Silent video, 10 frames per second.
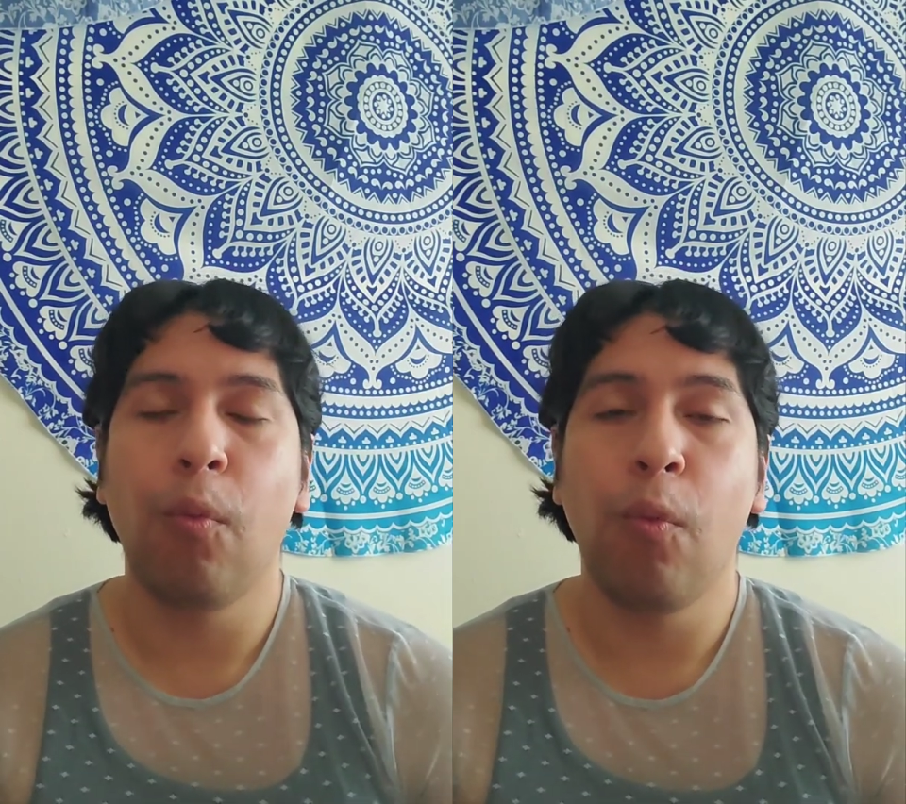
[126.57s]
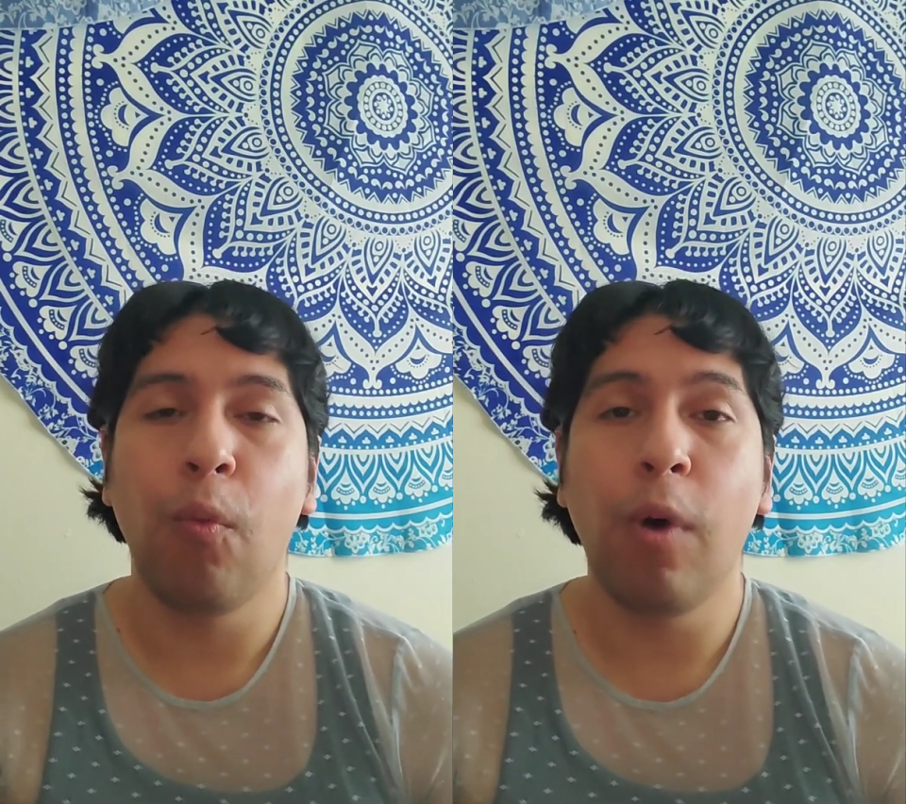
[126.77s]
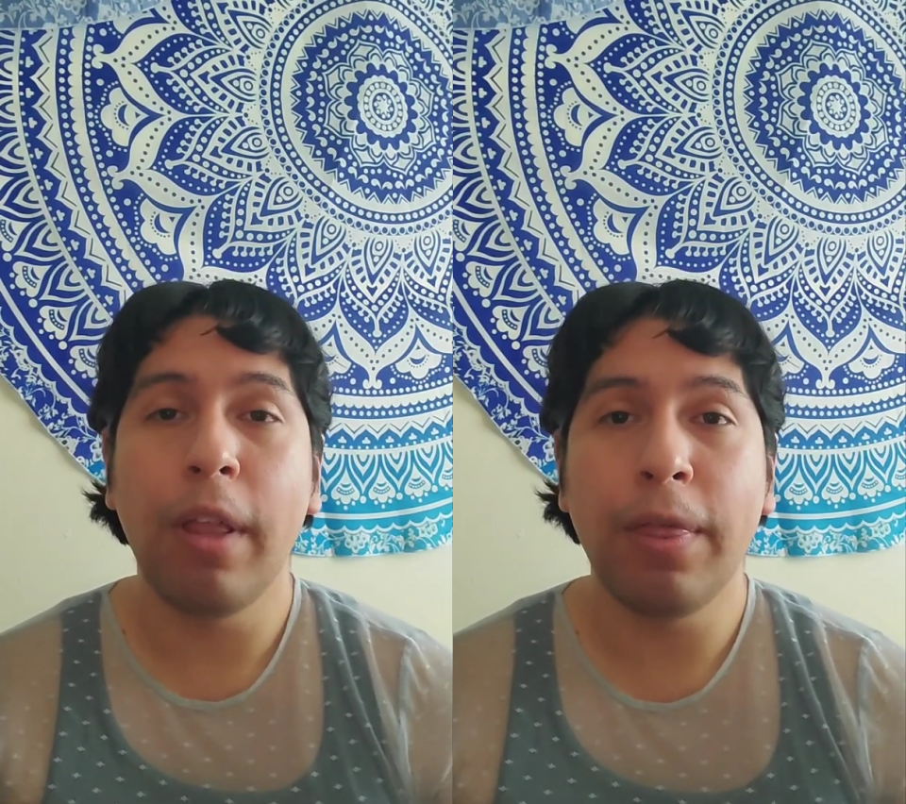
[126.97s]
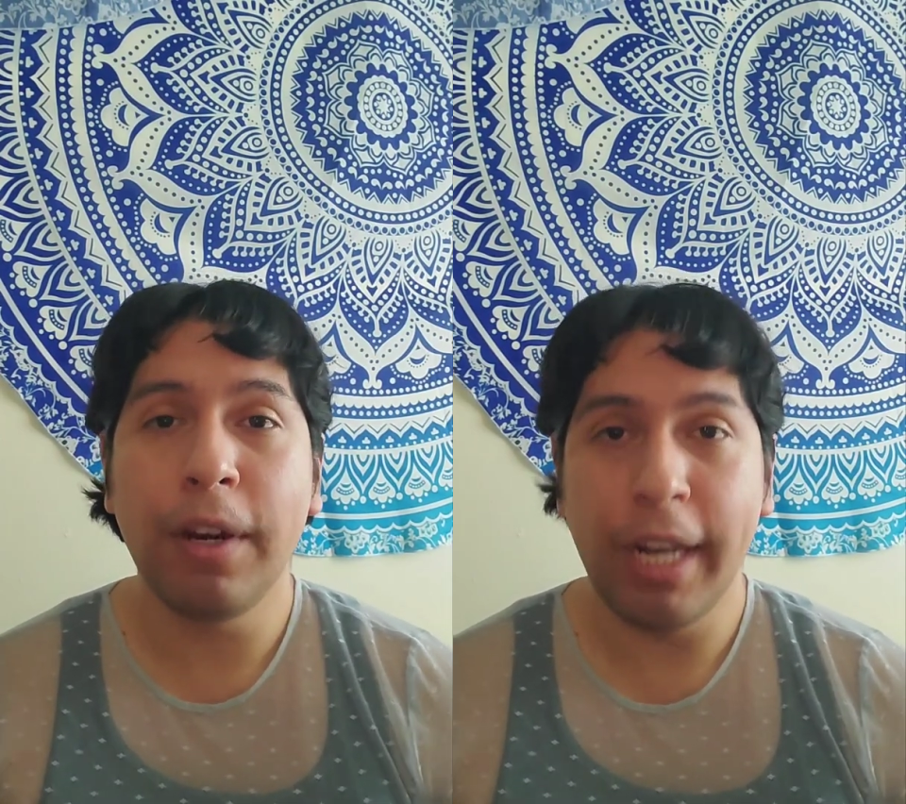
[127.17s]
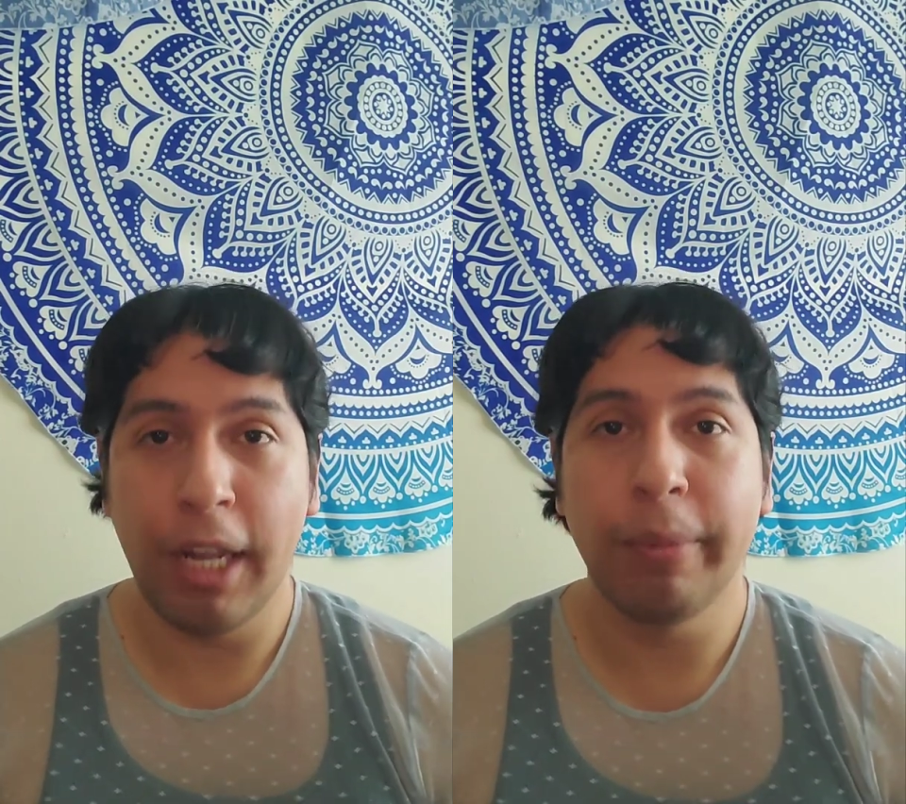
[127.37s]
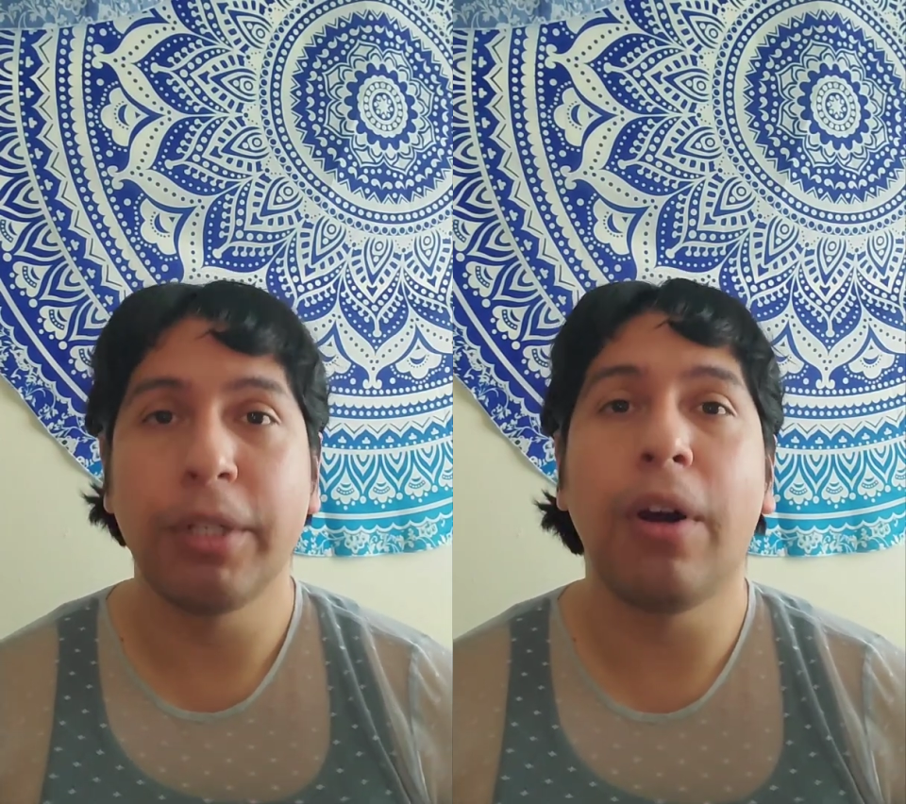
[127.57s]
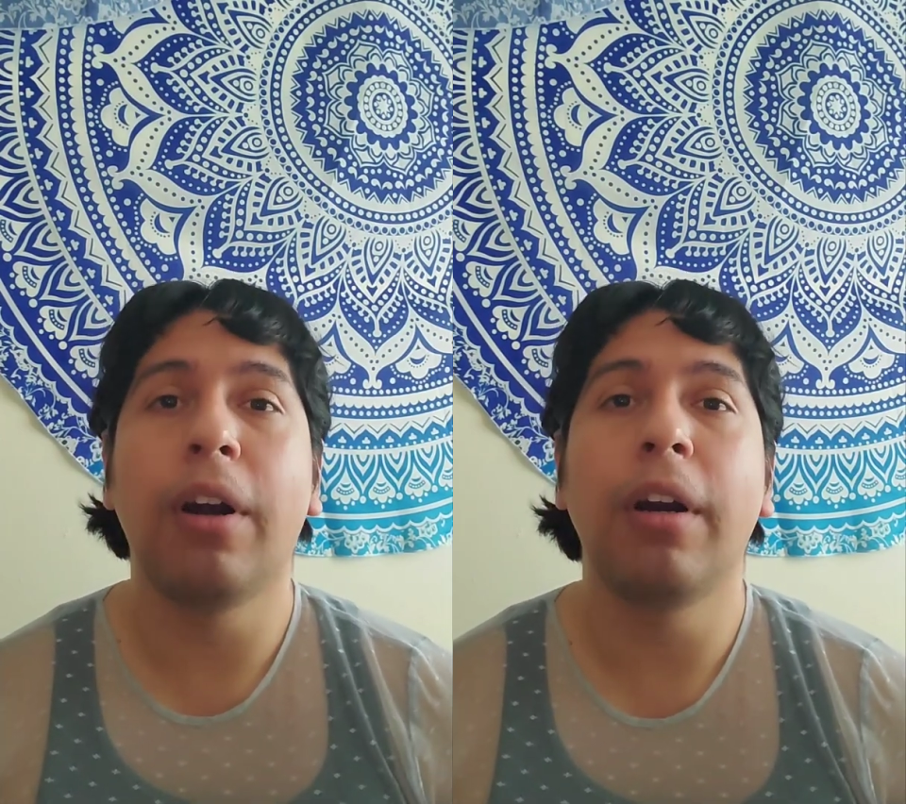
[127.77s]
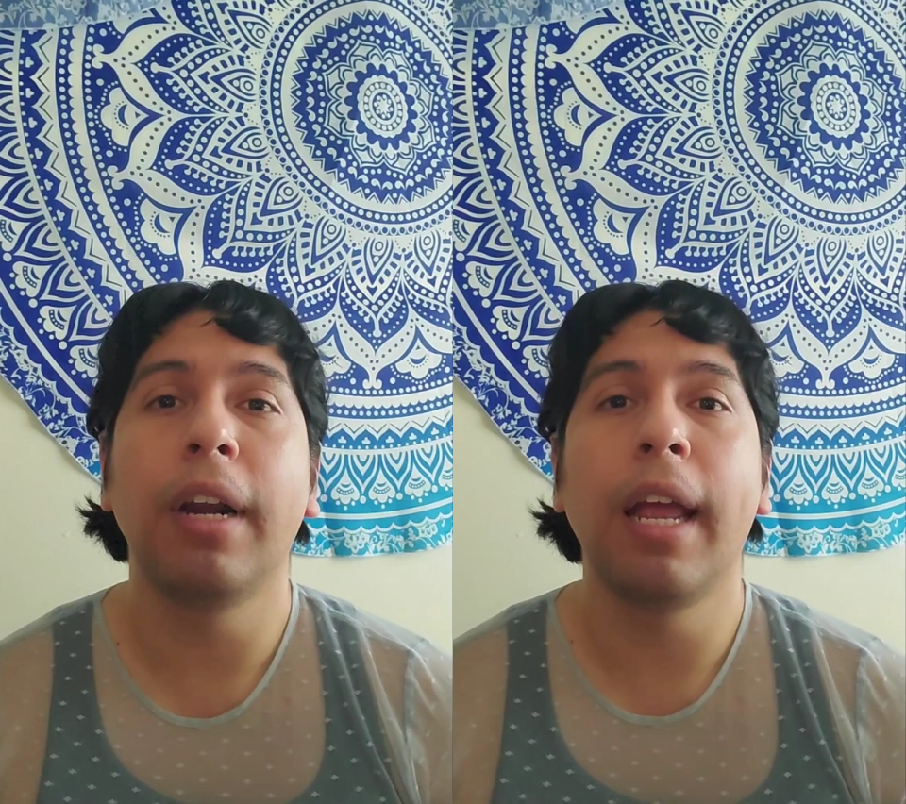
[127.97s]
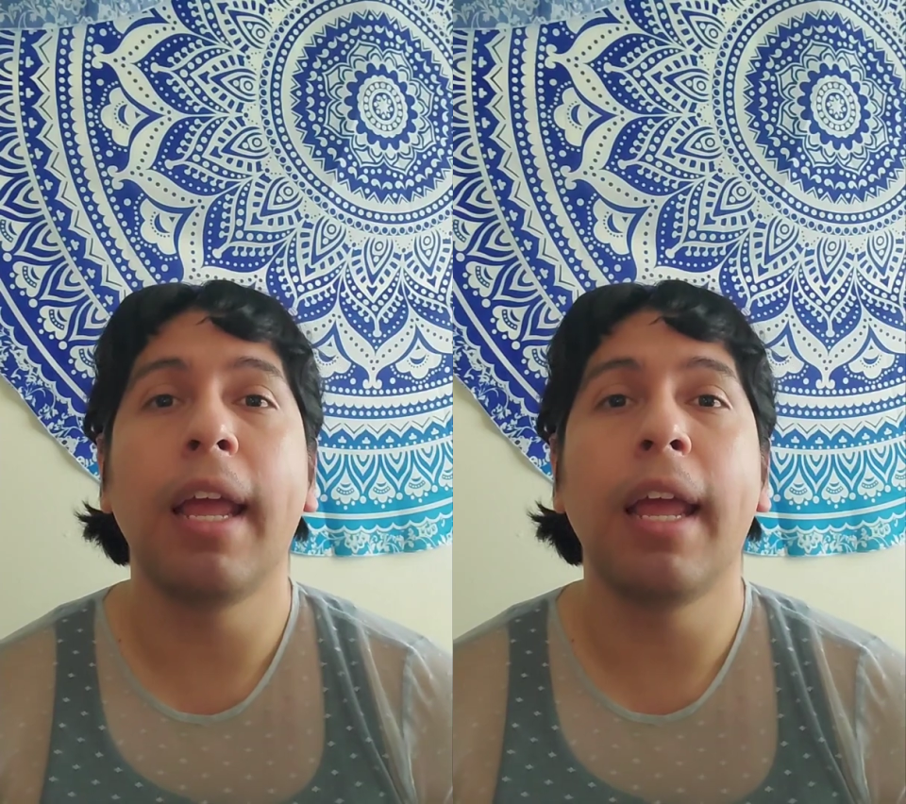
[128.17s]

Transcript: what their names are